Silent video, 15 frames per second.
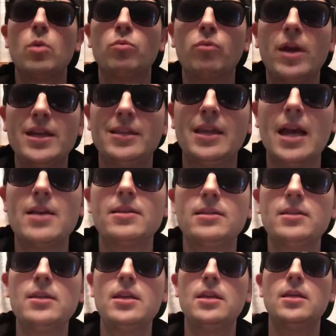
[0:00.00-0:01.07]
own right, that
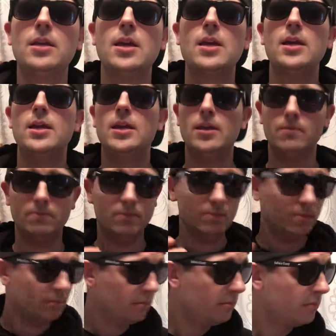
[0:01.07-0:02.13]
scene
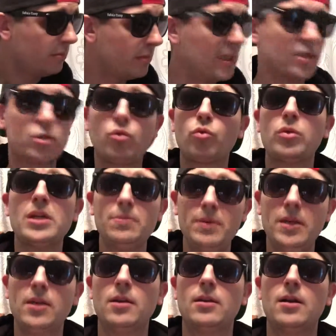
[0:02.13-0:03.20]
is
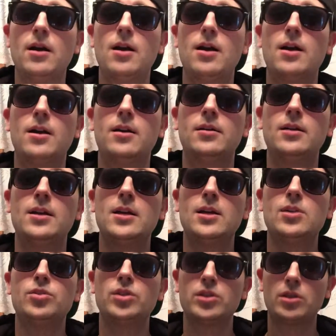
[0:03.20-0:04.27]
creepy.
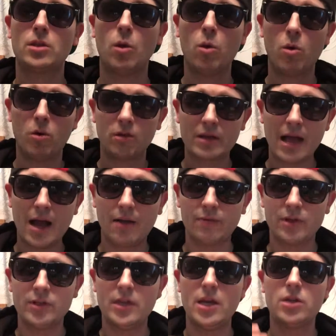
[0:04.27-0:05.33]
Just the whole
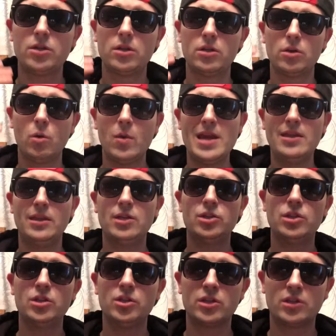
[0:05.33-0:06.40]
conversation, the way that
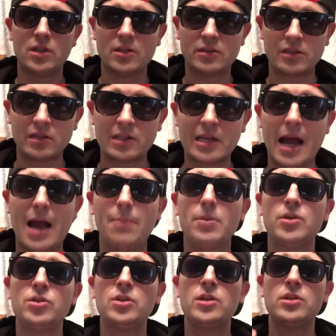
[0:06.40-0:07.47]
she just doesn't stop
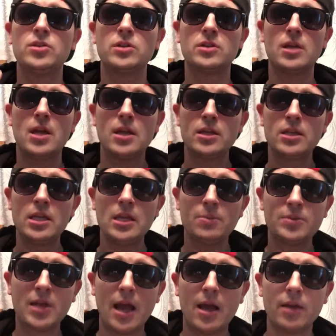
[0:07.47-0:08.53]
and she just
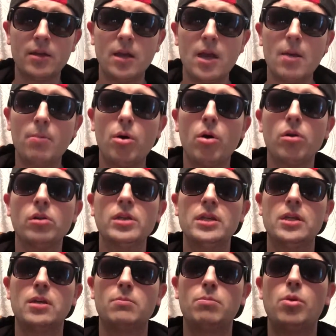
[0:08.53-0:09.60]
keeps on
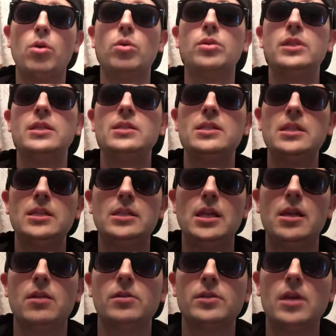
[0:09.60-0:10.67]
pulling
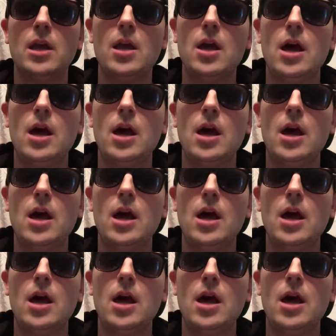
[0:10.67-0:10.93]
details.